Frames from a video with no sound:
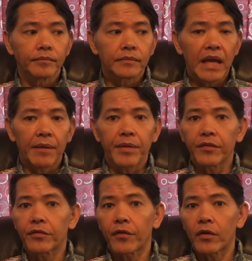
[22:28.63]
happy as
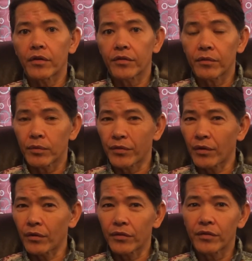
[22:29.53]
far as the
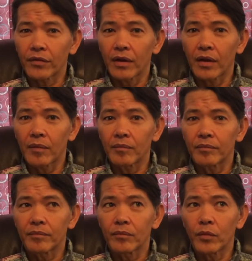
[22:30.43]
results
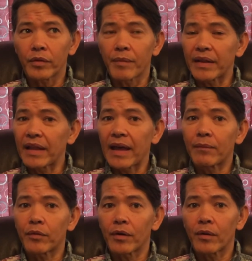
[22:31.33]
with my
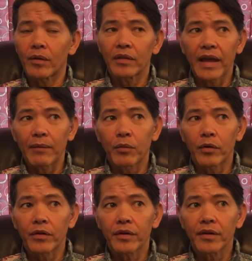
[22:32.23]
lab
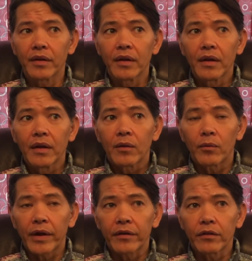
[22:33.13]
work
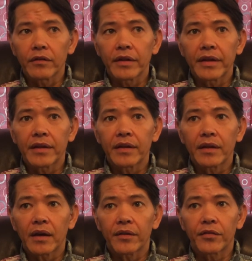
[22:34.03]
regularly,
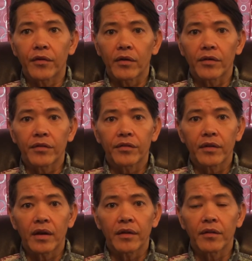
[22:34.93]
as far as
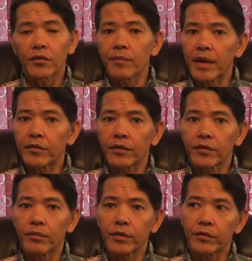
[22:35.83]
those metrics
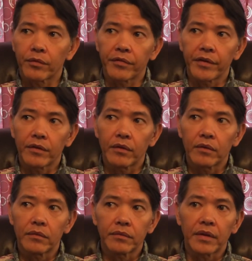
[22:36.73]
which reveal
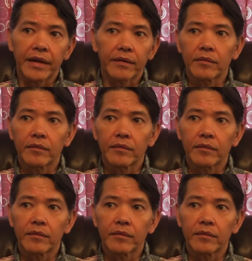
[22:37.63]
like